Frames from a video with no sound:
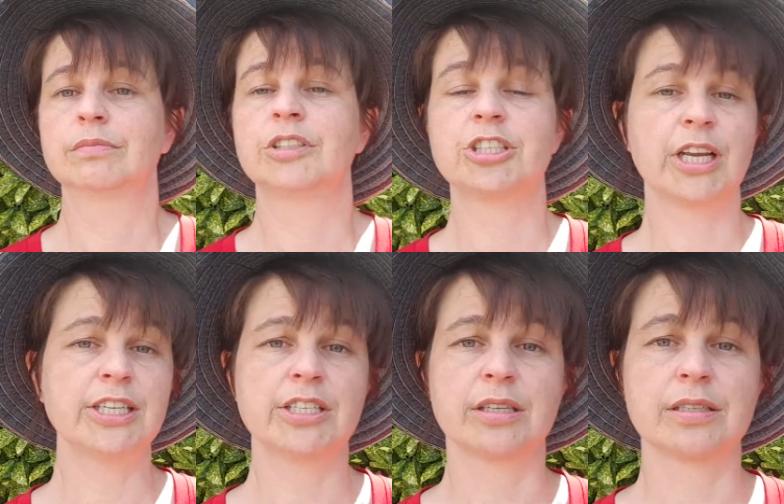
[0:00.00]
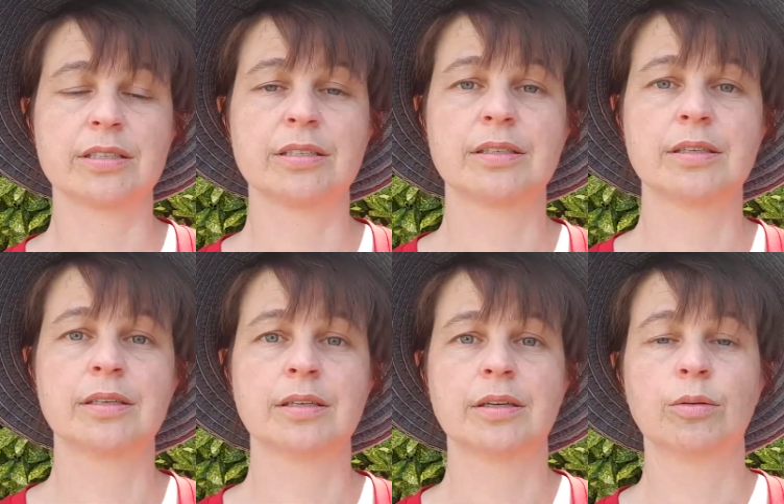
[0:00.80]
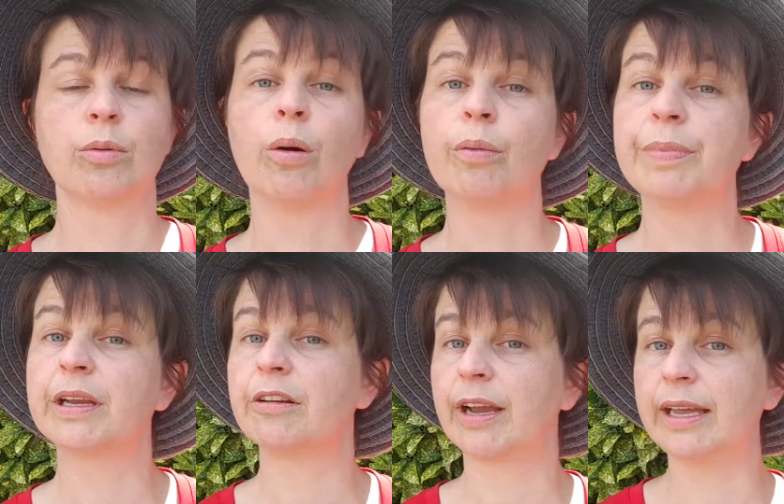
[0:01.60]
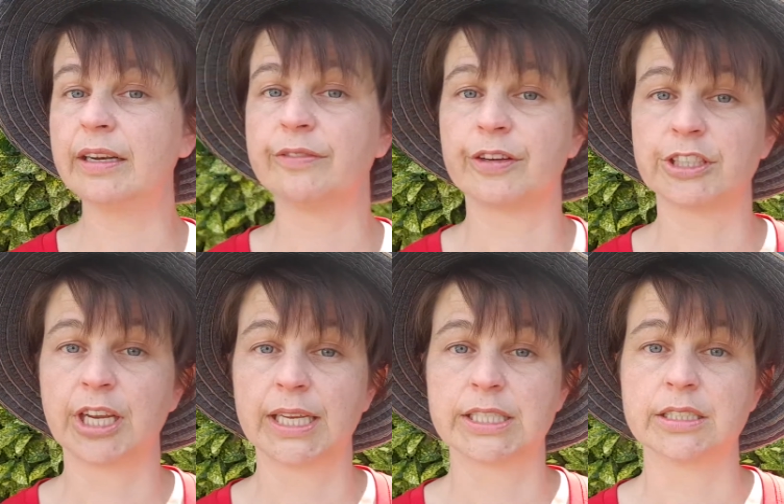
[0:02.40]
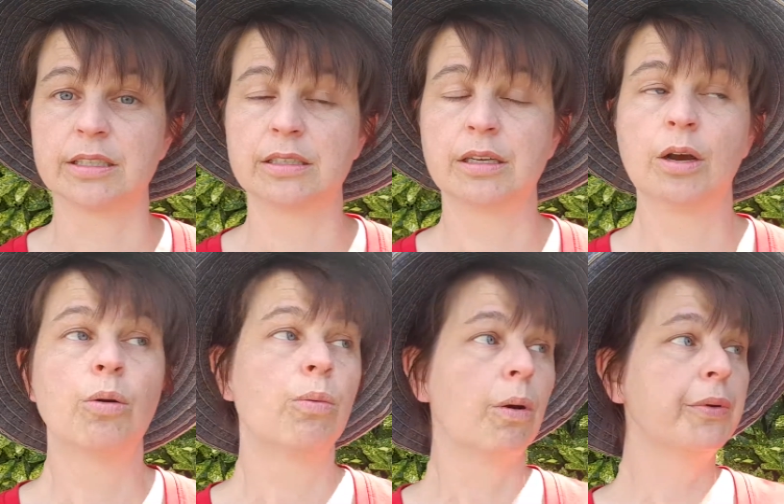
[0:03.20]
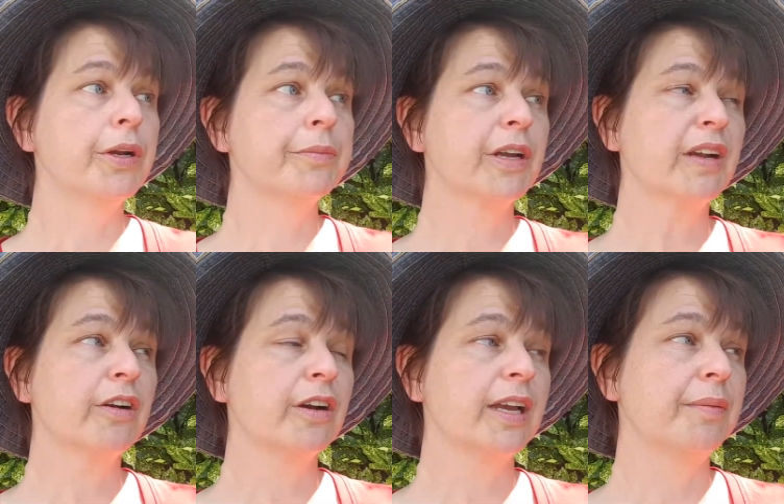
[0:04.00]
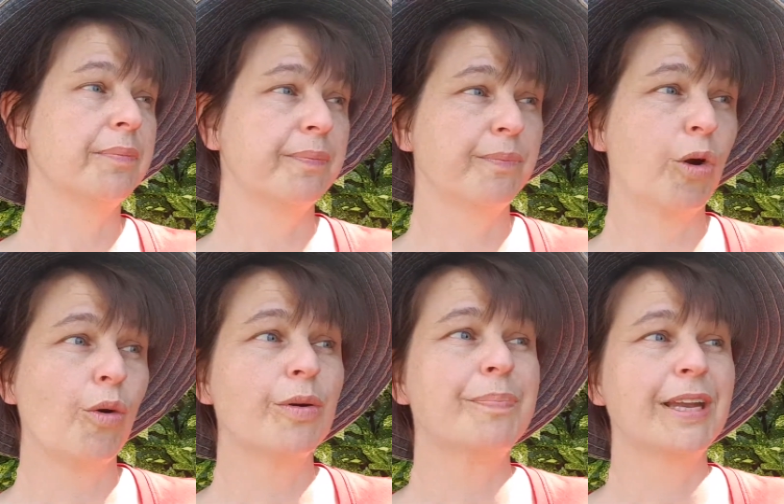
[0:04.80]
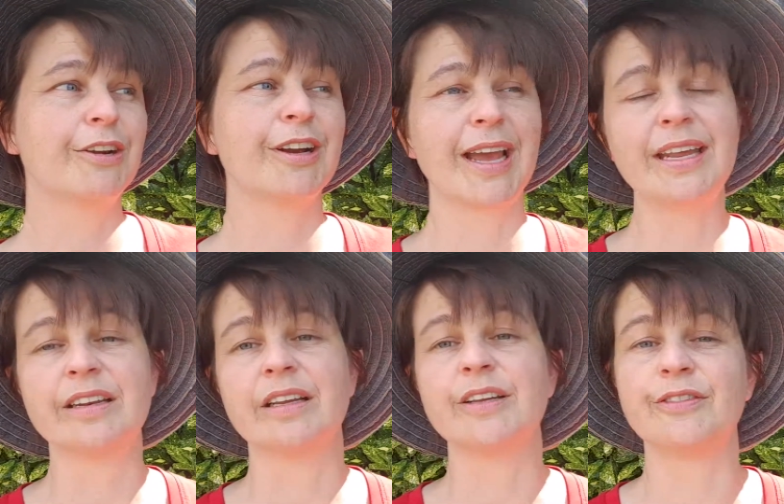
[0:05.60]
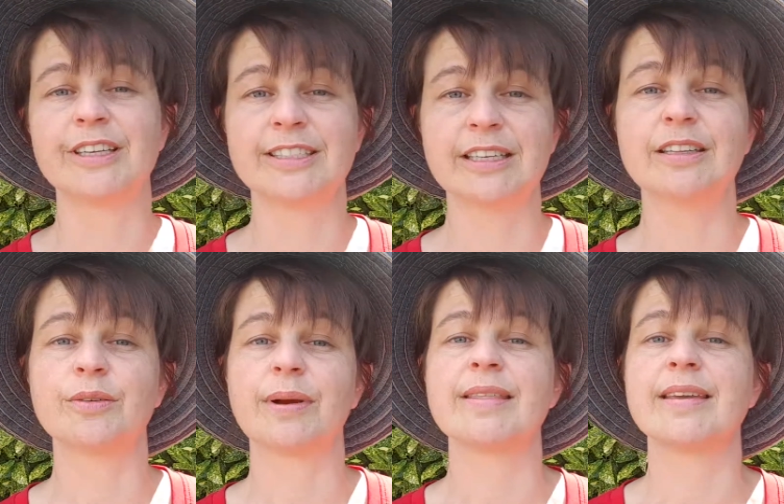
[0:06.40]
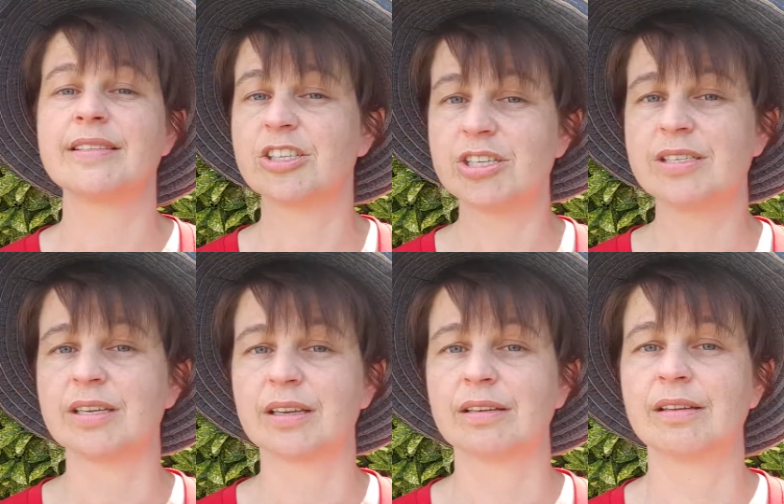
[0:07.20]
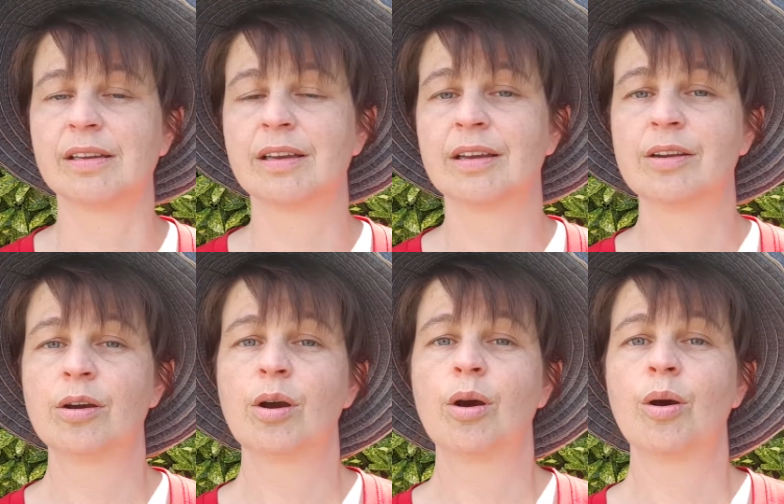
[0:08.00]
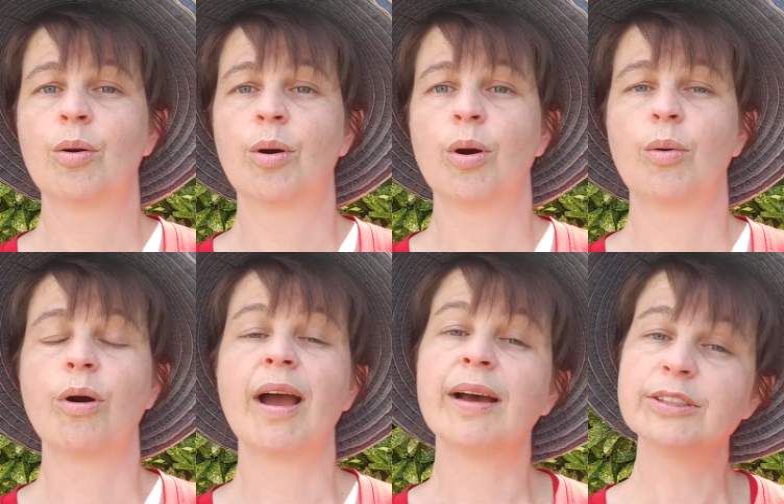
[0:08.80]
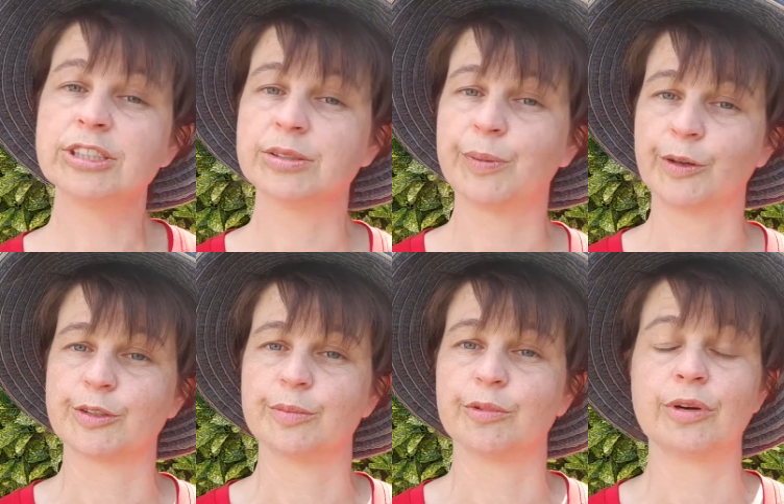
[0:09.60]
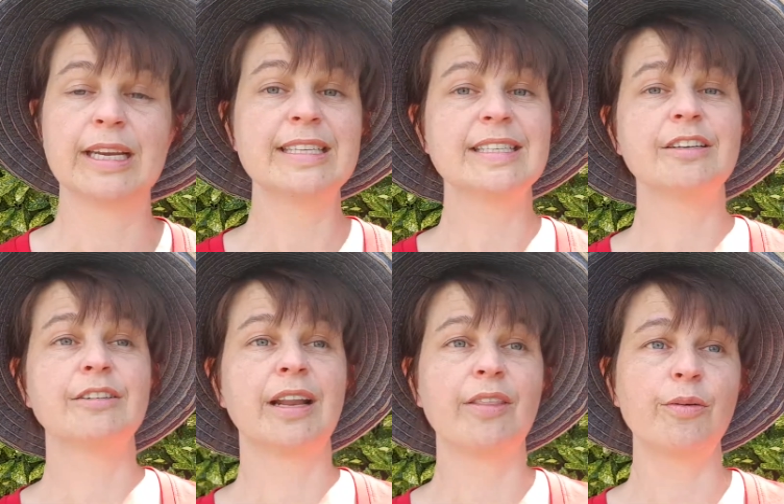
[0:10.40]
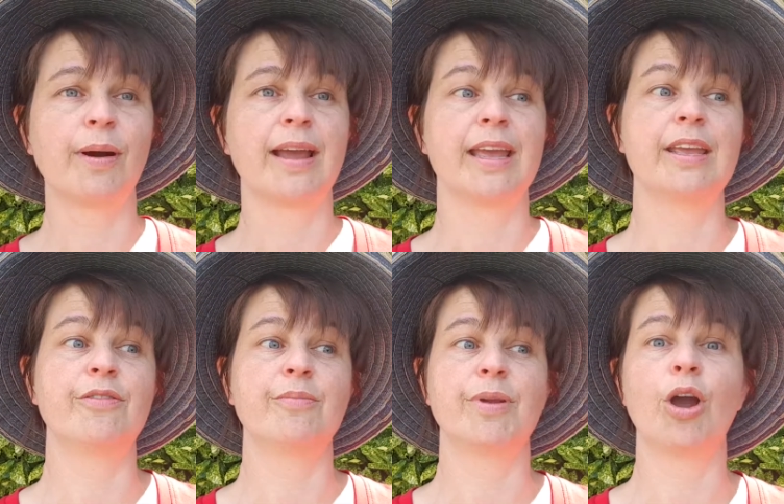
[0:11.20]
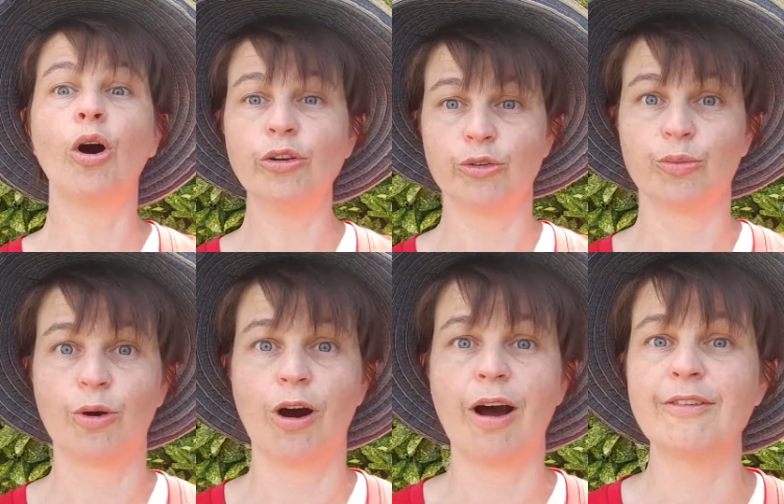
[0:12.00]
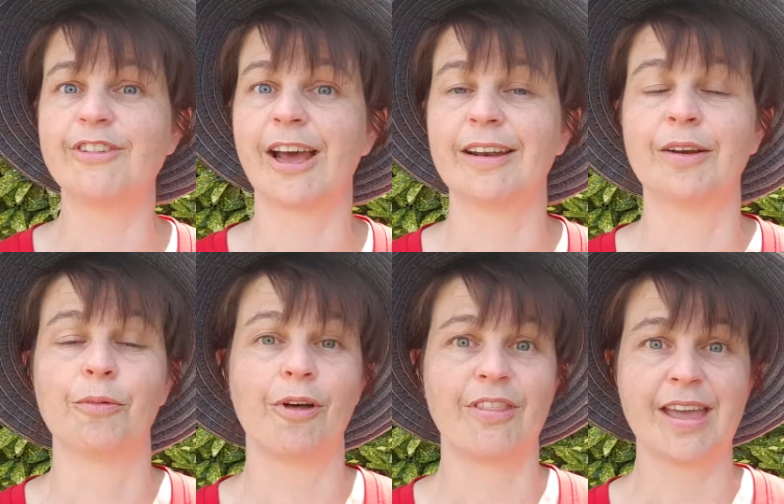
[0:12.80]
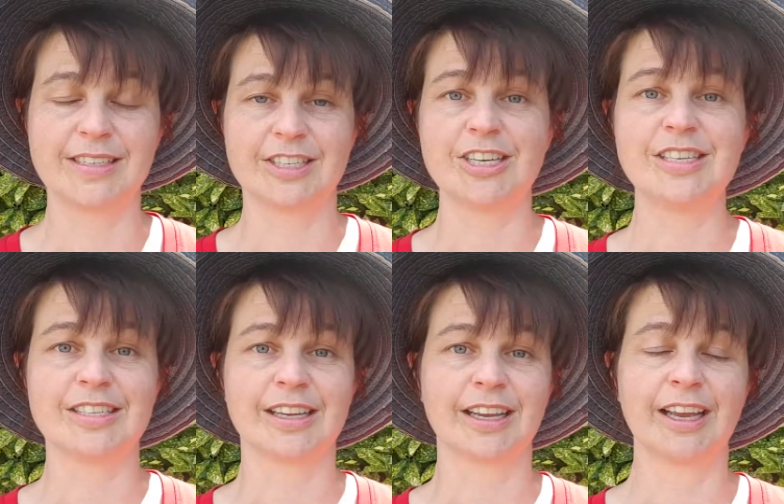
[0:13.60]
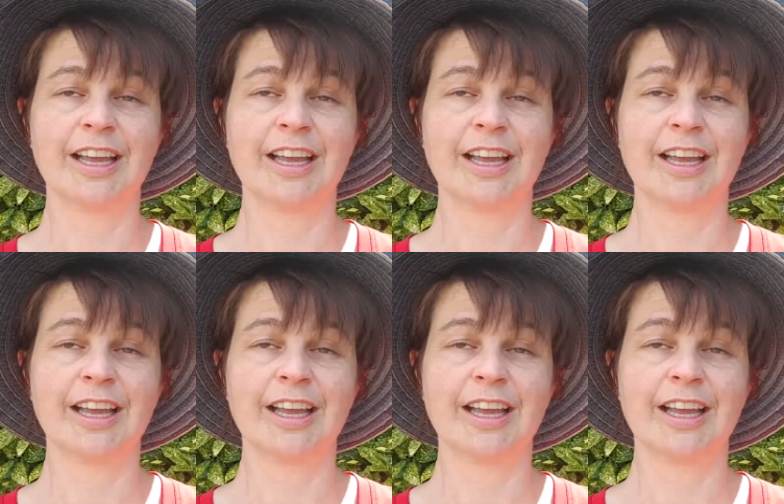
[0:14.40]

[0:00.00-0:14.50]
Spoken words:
change this? What would be created if I changed it? What would be created if I did it the way they're suggesting? What else is possible? Is there another way, even beyond what I've done and what they're suggesting,